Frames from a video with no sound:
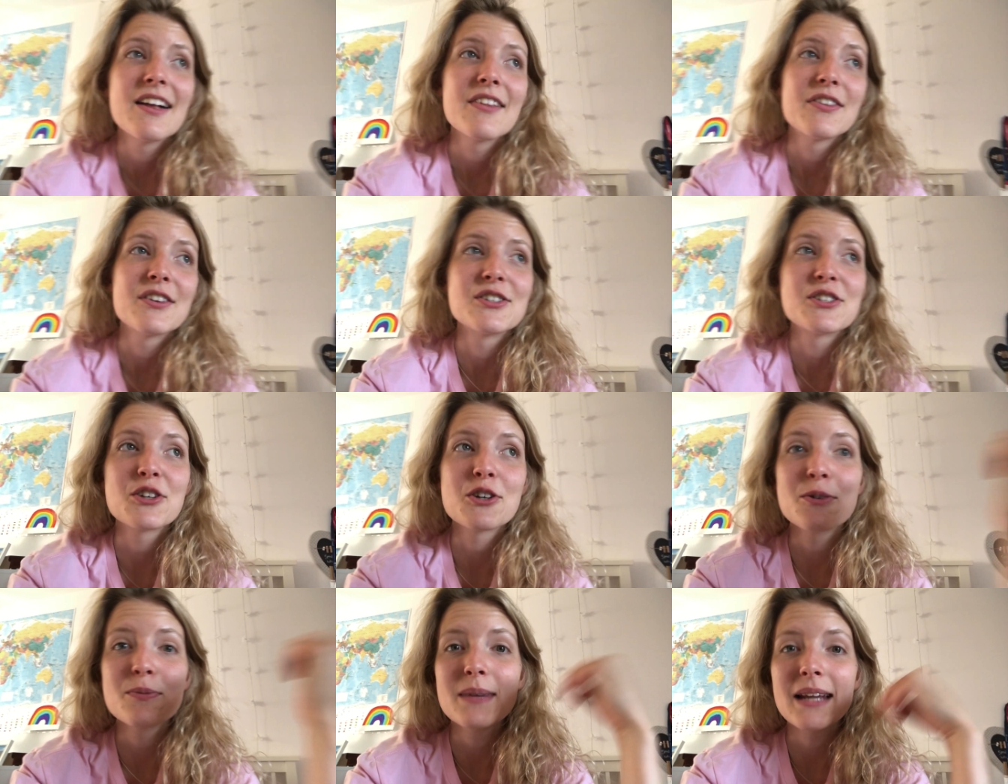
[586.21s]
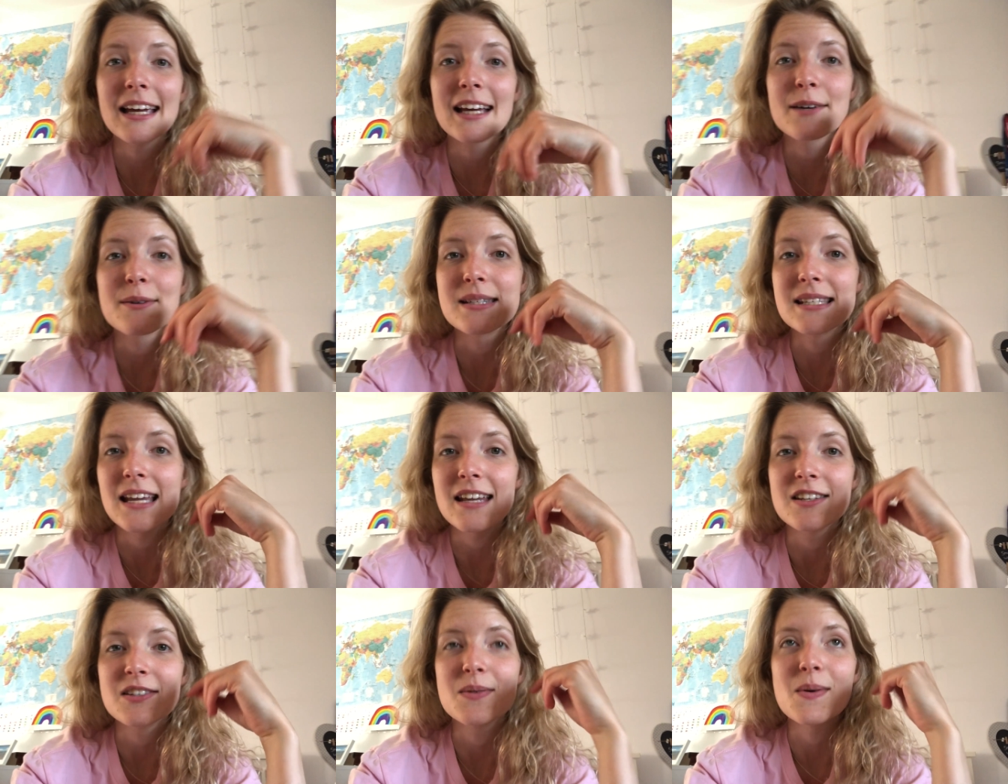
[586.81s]
The Zoom link was
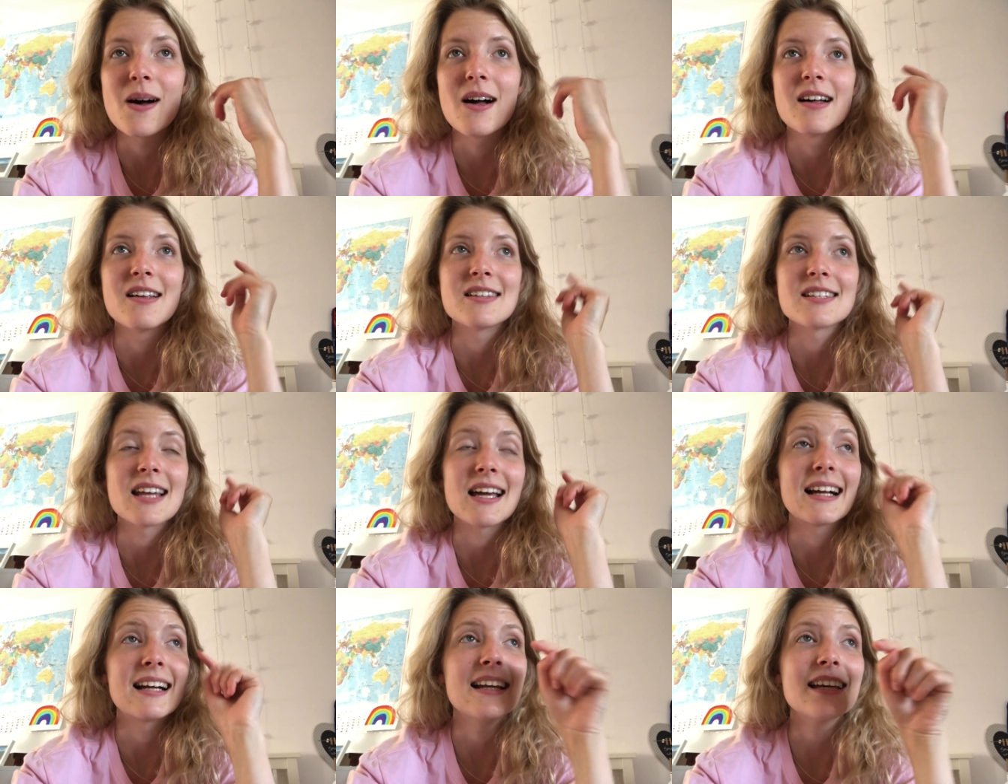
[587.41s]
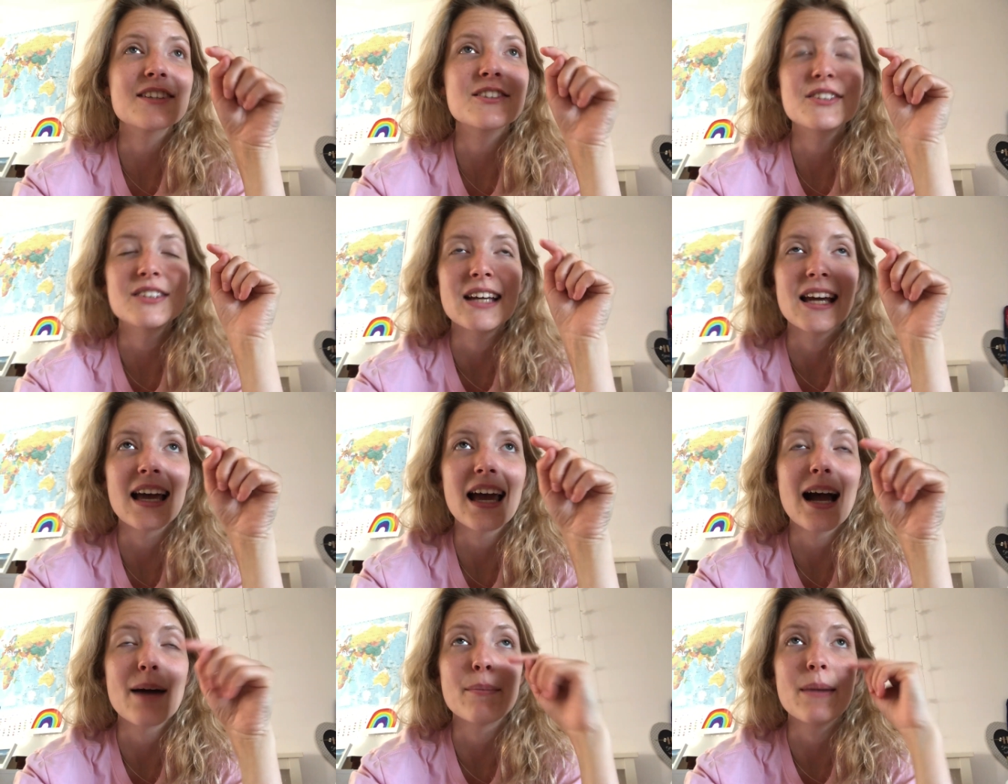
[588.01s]
sent to us, I clicked on
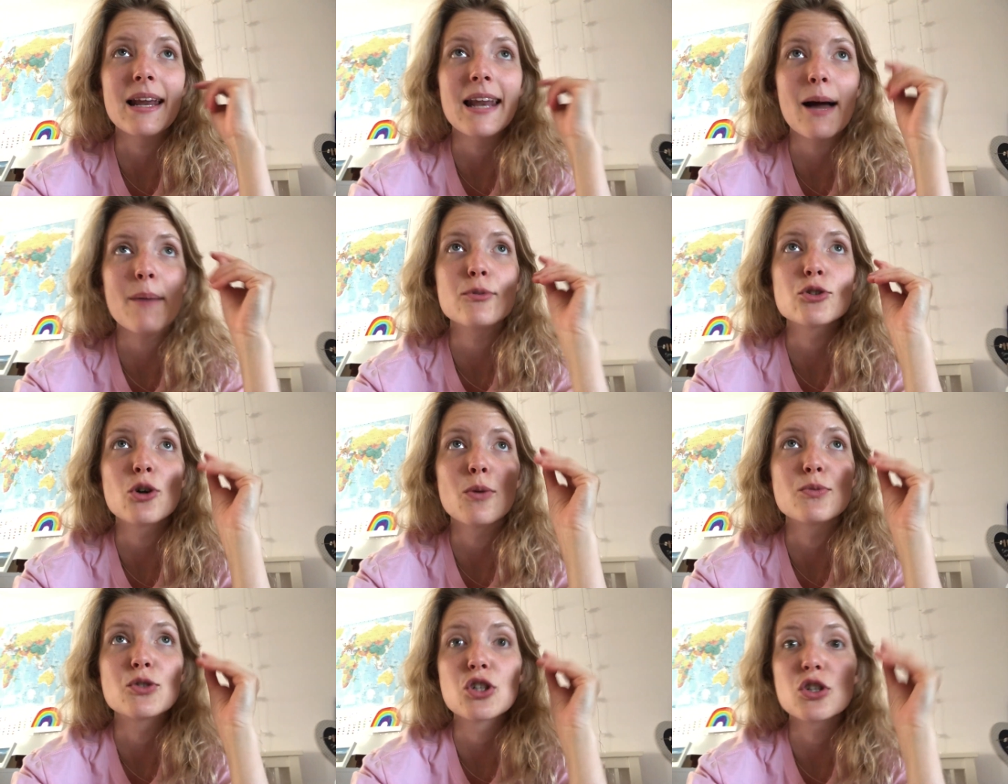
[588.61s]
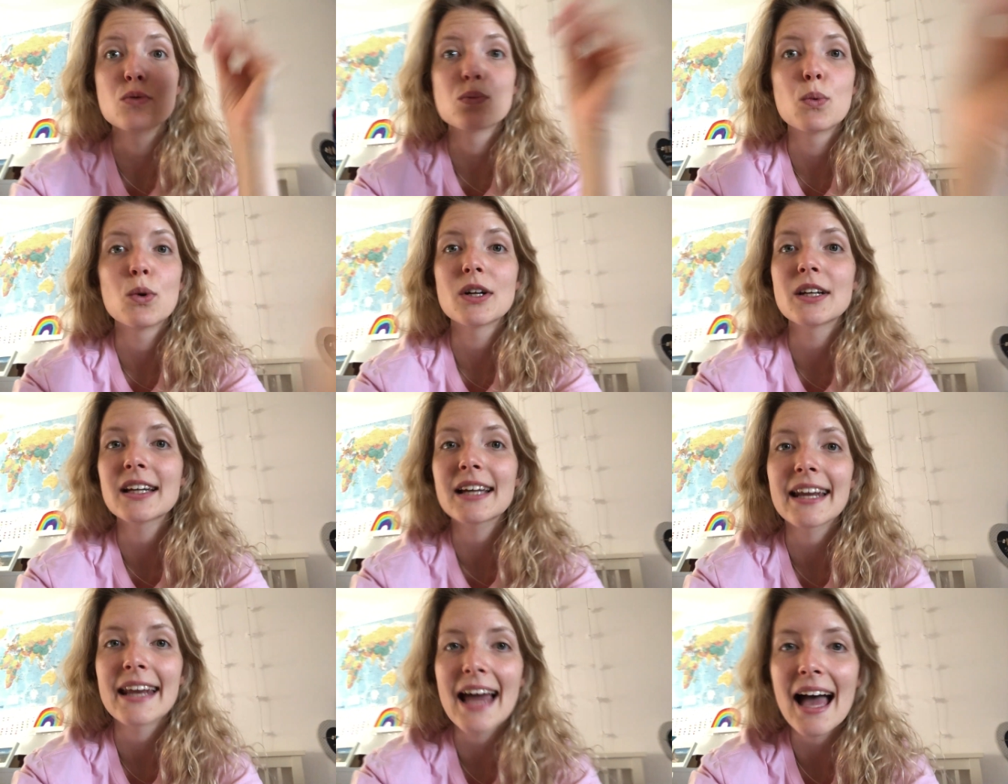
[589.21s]
it and my laptop just
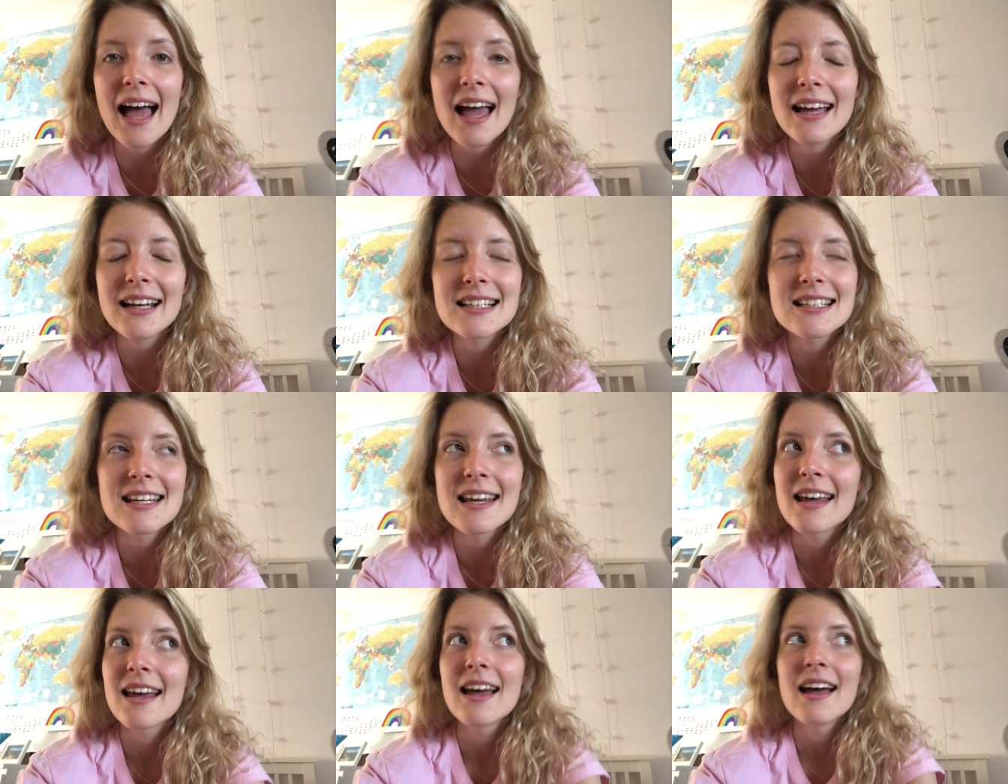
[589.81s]
wouldn't connect.